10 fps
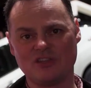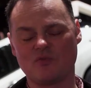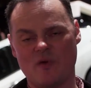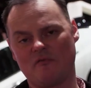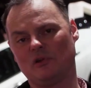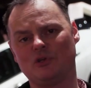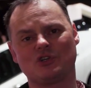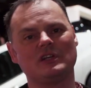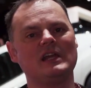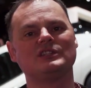is a
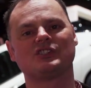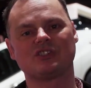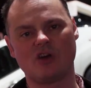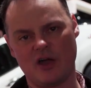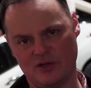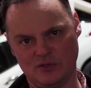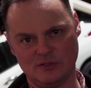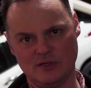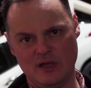revolution in style.